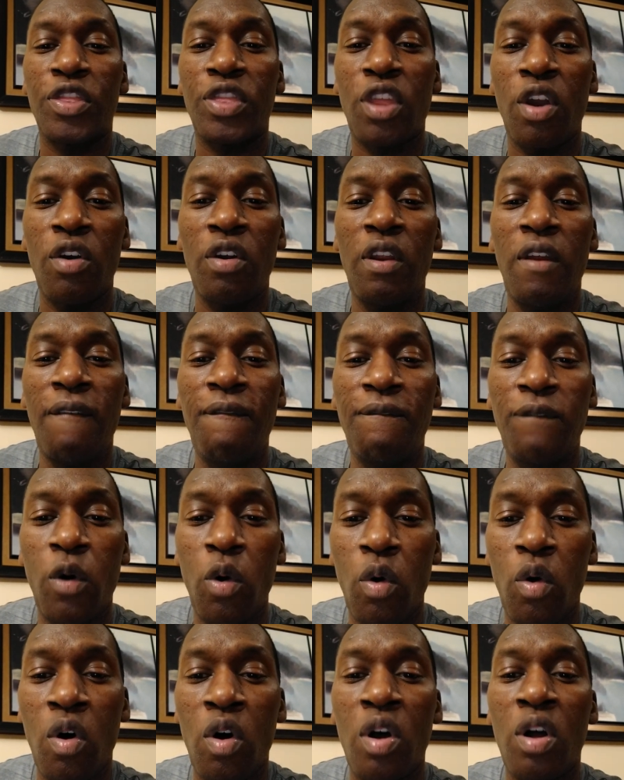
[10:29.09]

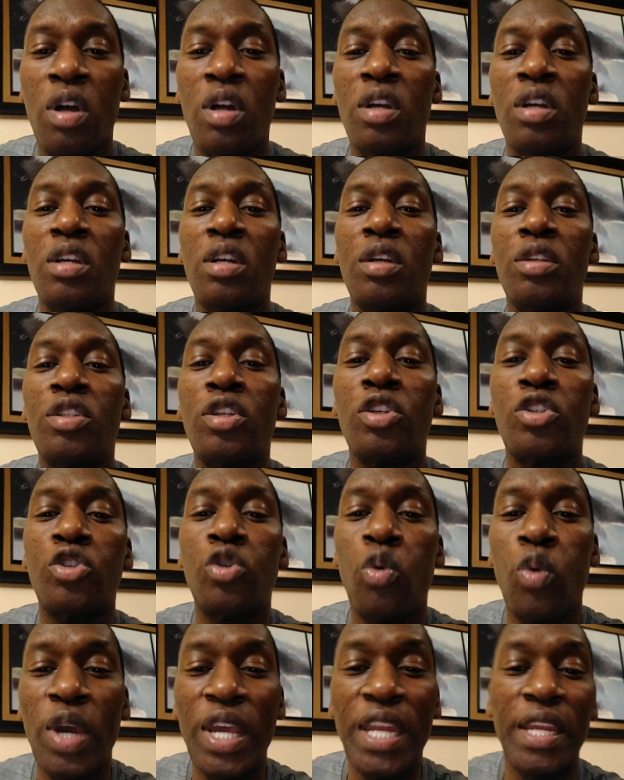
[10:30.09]

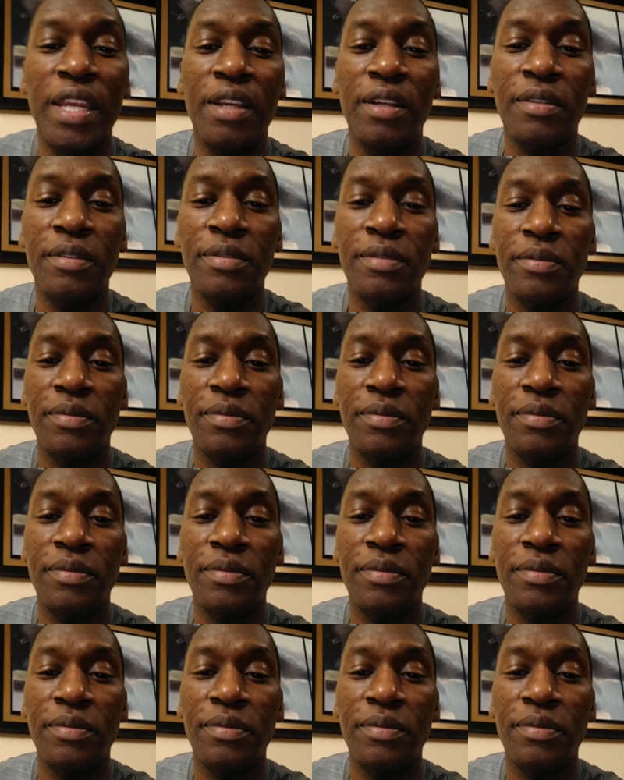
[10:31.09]
34-20.